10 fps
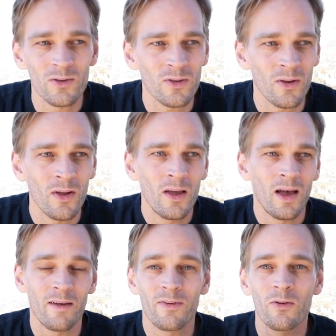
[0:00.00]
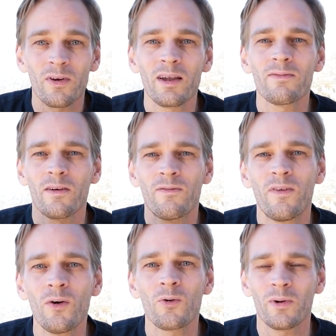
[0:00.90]
So I feel really
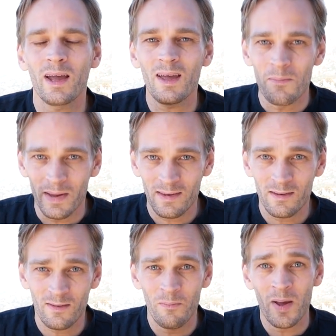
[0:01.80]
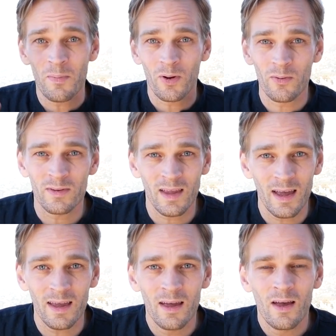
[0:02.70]
fulfilled when I get messages from people who say,